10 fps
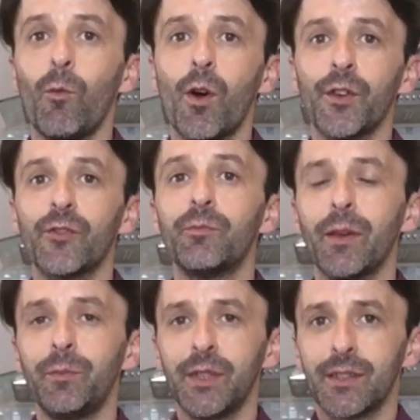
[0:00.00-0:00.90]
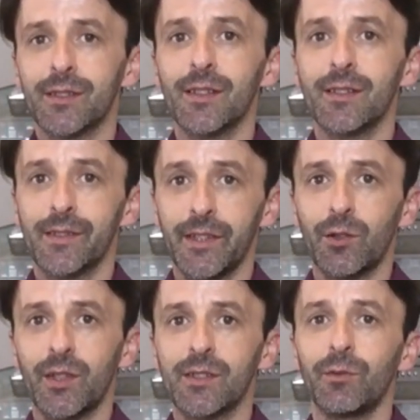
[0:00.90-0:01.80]
one of my biggest
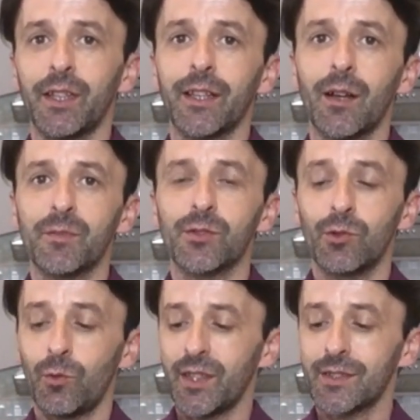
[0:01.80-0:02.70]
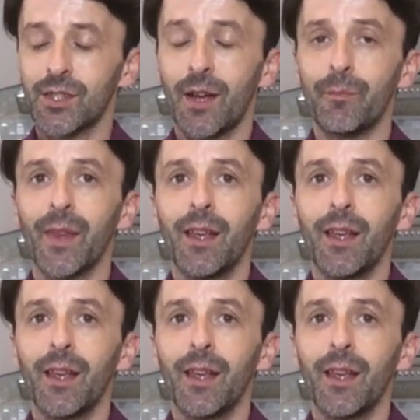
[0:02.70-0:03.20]
secrets when it comes to quince jam